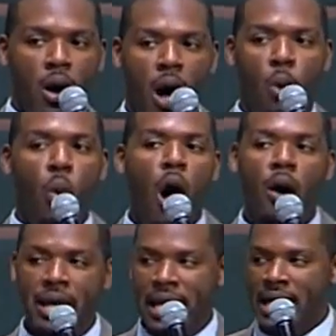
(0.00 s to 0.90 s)
uh,
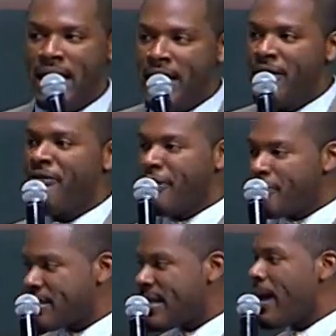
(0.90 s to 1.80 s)
walking in the
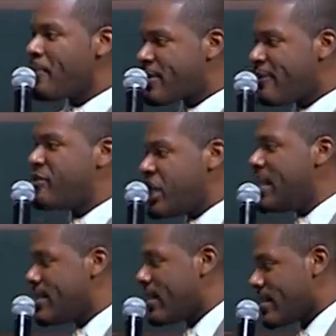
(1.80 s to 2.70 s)
footsteps of
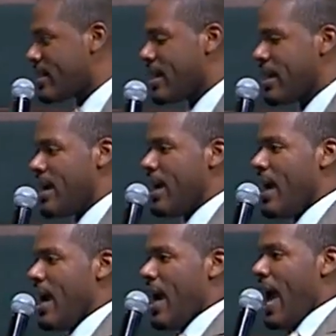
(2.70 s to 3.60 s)
Jesus.
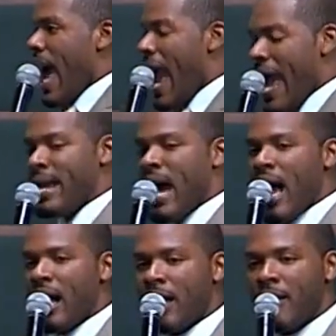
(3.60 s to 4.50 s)
And
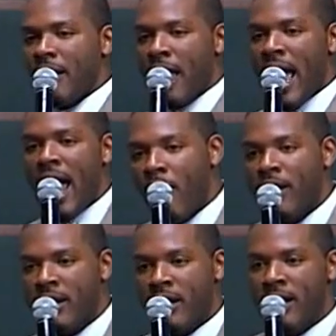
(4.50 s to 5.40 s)

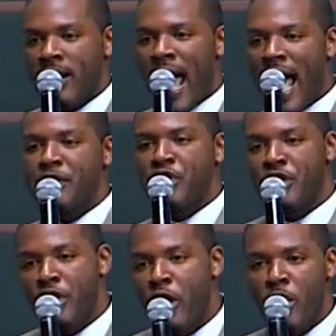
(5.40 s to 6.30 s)
Erica has the
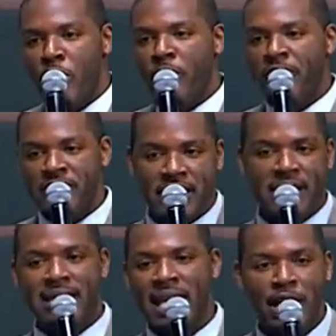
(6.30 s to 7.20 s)
nerve to
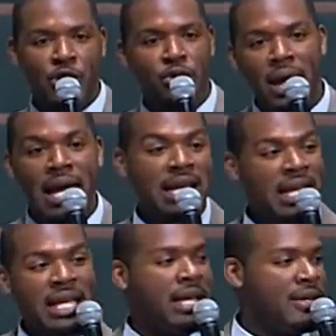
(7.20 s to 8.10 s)
sing, Great
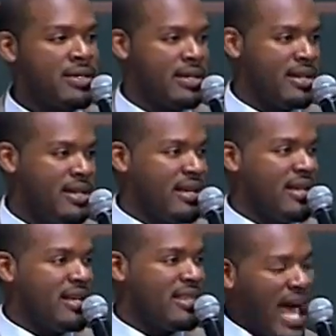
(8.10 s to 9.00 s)
is
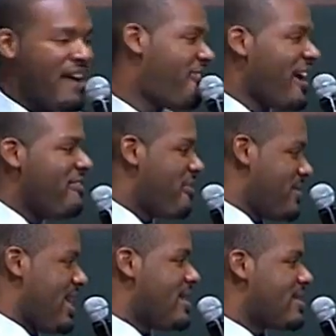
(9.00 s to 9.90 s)
Thy
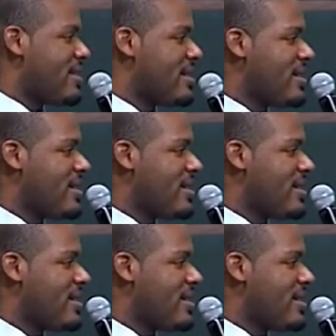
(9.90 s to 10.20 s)
Faithfulness